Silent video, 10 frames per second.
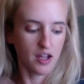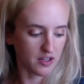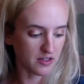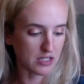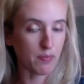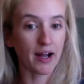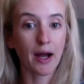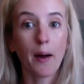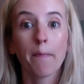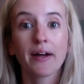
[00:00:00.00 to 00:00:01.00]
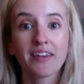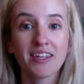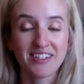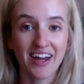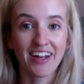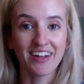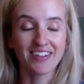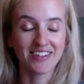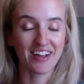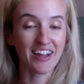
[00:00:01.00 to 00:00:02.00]
despite how big this deck
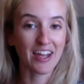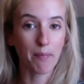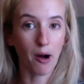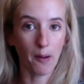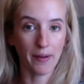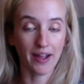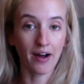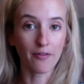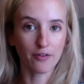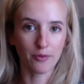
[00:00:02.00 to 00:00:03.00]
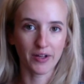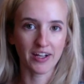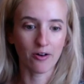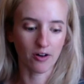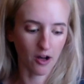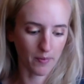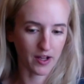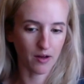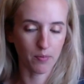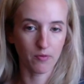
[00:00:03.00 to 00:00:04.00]
is, they keep popping out for me or
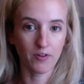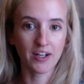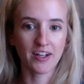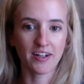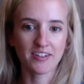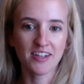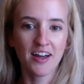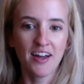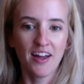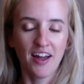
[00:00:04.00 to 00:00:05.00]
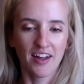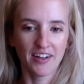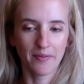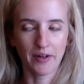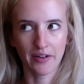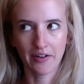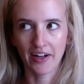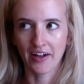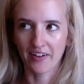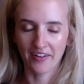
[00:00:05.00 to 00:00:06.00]
coming up in readings, and I'm like,
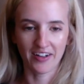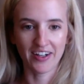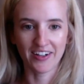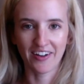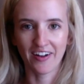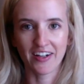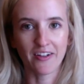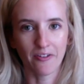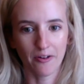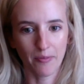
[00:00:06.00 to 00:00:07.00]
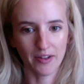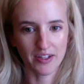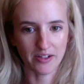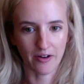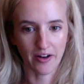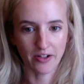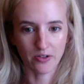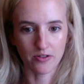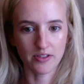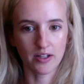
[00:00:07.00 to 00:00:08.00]
okay, I need to learn about these
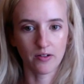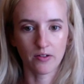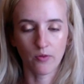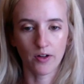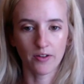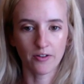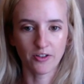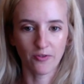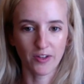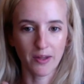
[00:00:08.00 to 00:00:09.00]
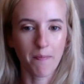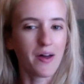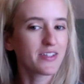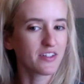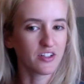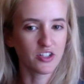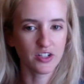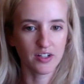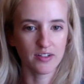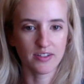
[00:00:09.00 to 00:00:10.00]
Archangels and what the message
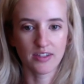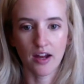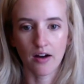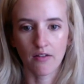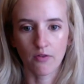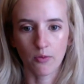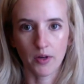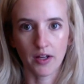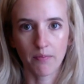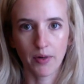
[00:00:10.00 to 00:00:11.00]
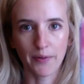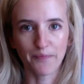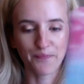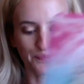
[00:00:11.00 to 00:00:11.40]
is there for me. But